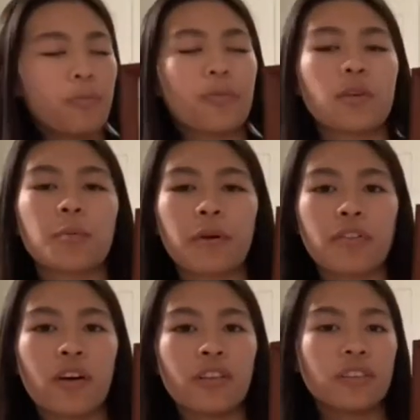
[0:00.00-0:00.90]
They're both
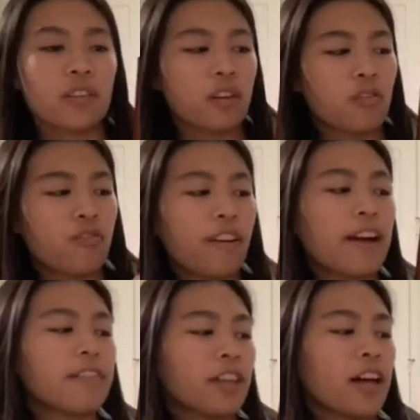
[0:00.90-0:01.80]
on the
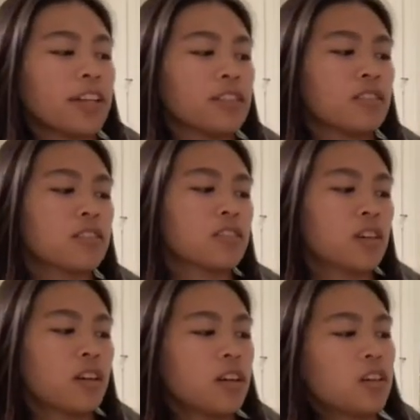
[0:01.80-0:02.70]
5 lines.
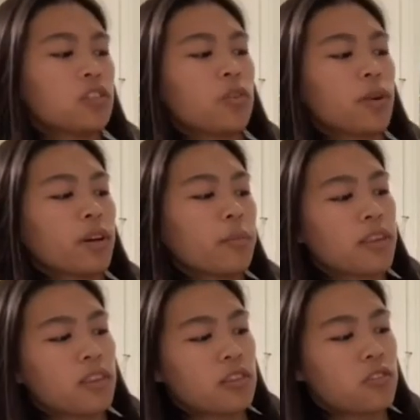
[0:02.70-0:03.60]
So we're gonna make
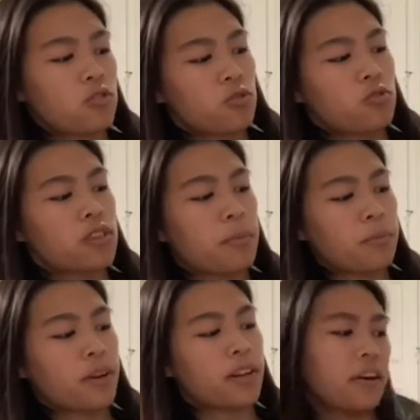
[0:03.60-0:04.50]
this 2
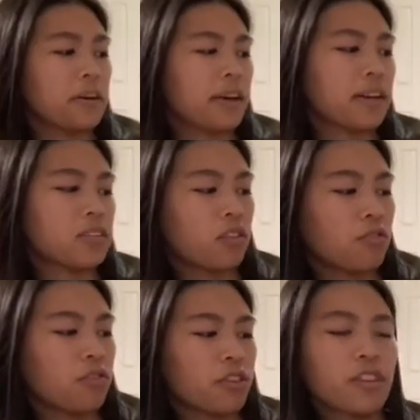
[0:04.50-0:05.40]
separate. Okay, so
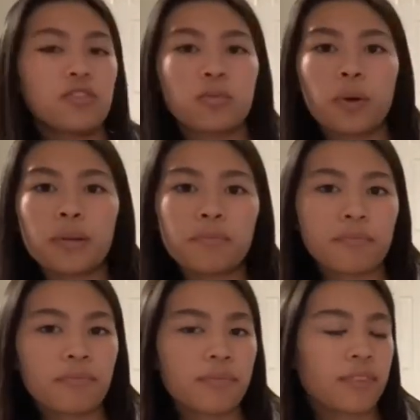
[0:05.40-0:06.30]
for this one,
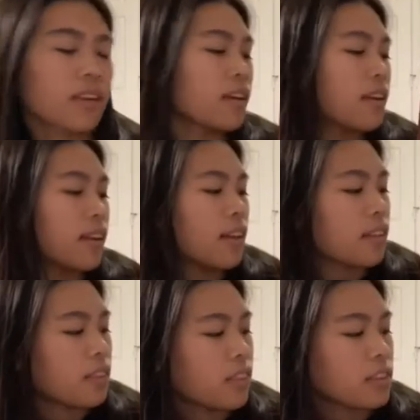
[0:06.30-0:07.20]

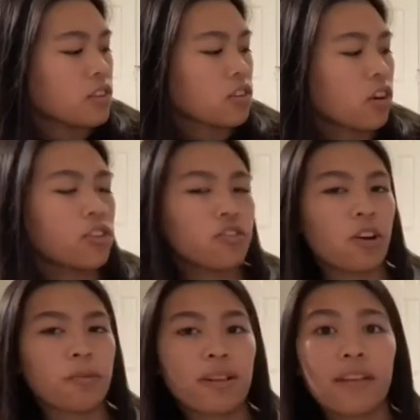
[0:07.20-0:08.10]
this is called a
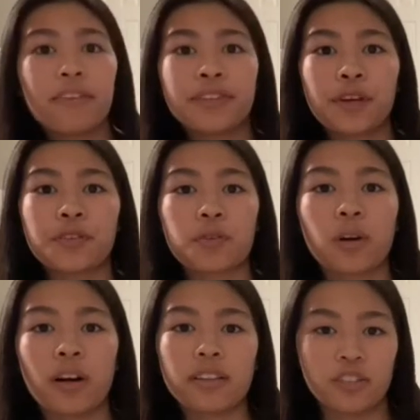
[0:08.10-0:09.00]
treble clef. It's also
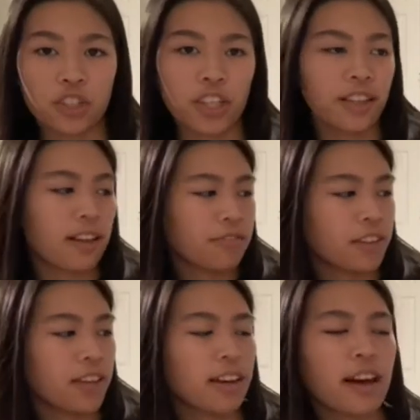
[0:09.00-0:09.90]
called a G clef. You
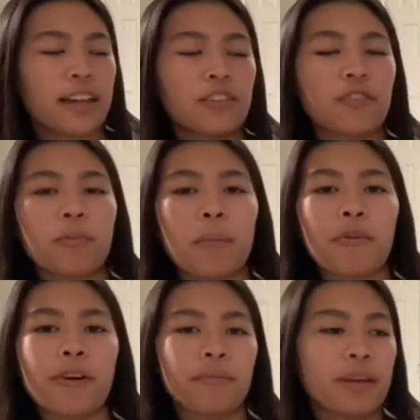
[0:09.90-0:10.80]
can kind of remember
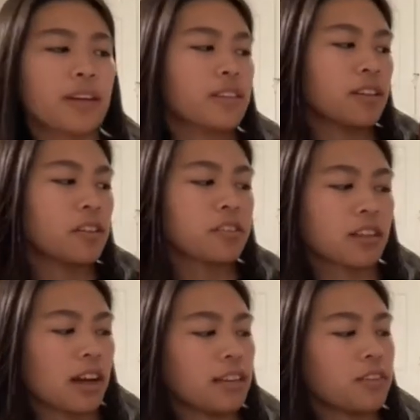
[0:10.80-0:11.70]
it because it looks
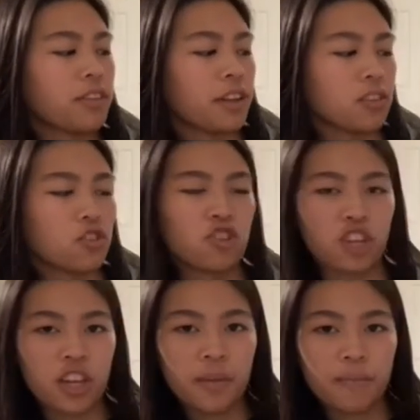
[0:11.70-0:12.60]
kind of like a
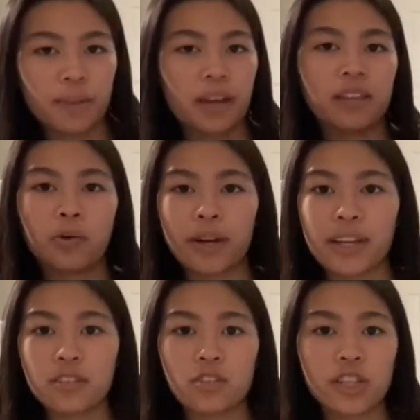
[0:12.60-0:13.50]
G, a
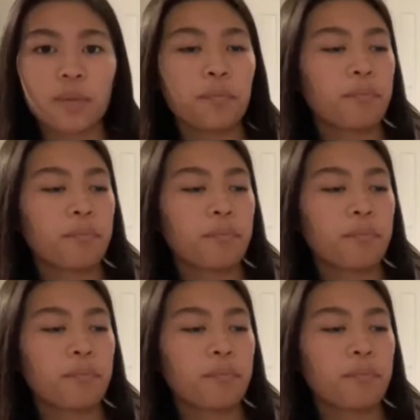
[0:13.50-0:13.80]
lowercase g.